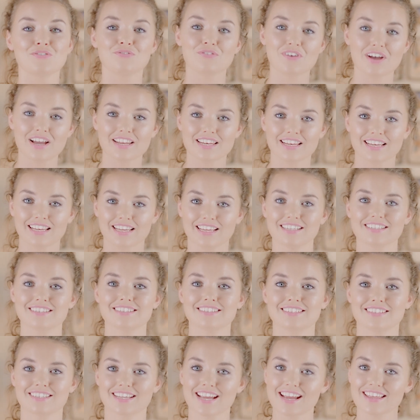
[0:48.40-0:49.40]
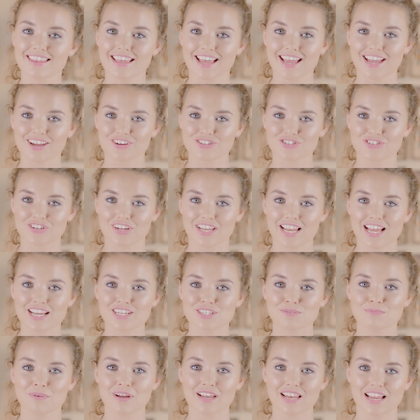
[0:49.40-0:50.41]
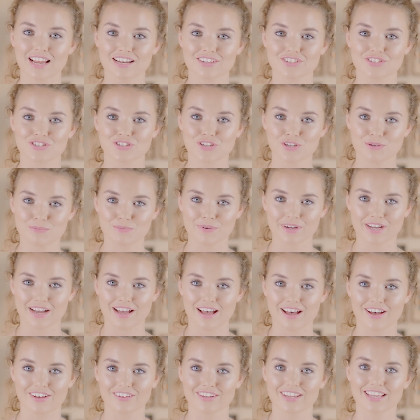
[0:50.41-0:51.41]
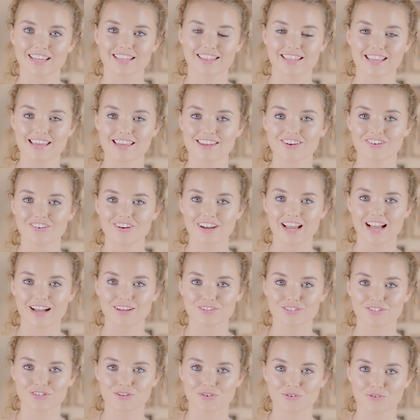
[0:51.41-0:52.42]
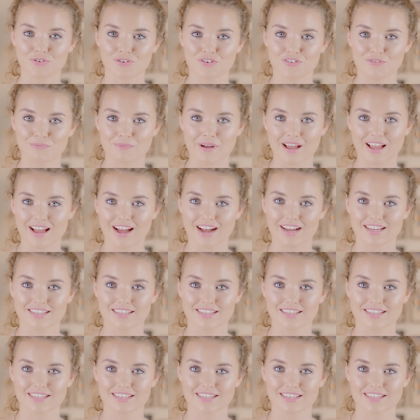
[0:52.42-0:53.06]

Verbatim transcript: Finally, to get that extra lash by lash super curl in the inner and outer corner of my